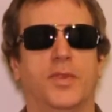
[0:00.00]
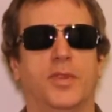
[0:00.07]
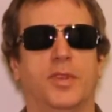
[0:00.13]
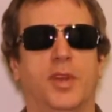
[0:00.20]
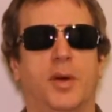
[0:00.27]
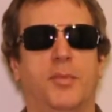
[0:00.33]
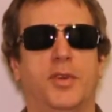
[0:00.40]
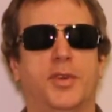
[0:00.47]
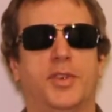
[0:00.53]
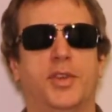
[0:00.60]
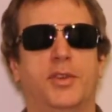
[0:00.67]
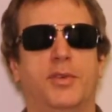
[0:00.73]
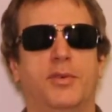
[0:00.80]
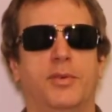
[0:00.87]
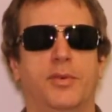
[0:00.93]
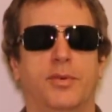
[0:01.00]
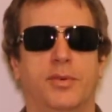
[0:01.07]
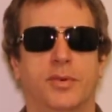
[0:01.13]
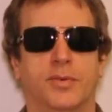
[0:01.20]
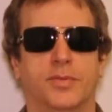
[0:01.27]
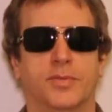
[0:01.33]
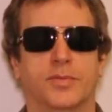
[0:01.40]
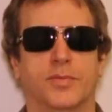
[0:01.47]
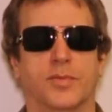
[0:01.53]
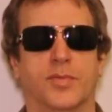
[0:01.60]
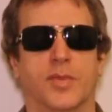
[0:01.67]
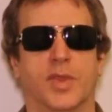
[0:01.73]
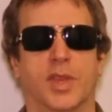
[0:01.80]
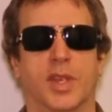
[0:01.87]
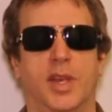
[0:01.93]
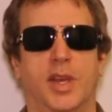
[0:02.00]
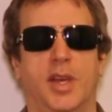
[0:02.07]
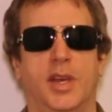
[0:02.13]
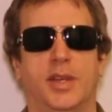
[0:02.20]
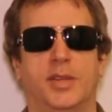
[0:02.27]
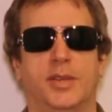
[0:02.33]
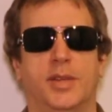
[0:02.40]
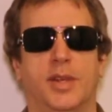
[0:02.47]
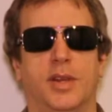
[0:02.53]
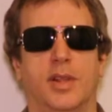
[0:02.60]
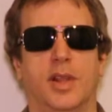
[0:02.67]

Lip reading: Number 2 is